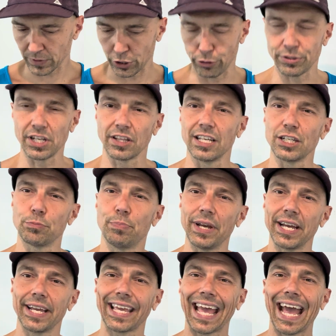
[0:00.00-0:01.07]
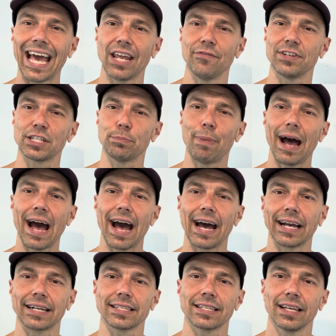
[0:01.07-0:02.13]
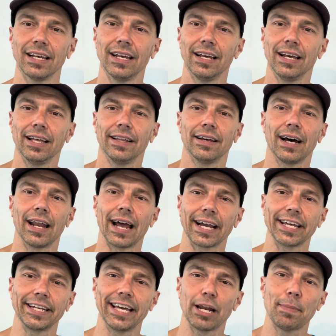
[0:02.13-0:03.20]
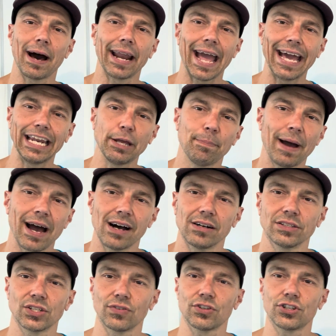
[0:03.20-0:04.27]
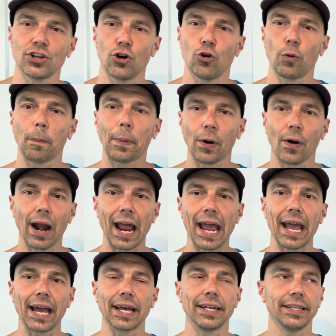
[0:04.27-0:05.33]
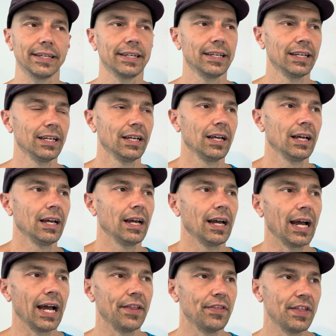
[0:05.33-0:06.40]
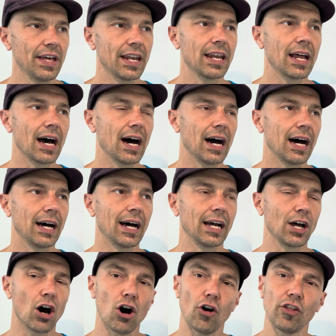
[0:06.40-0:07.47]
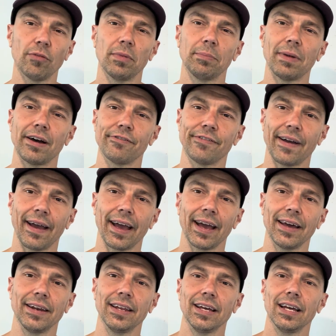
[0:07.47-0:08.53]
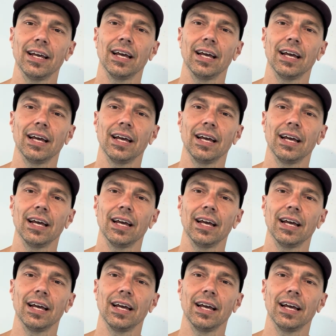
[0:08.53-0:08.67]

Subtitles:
using these big canvas bags. And I can get about 80 pounds of stone per hand. And then I haul them in my van.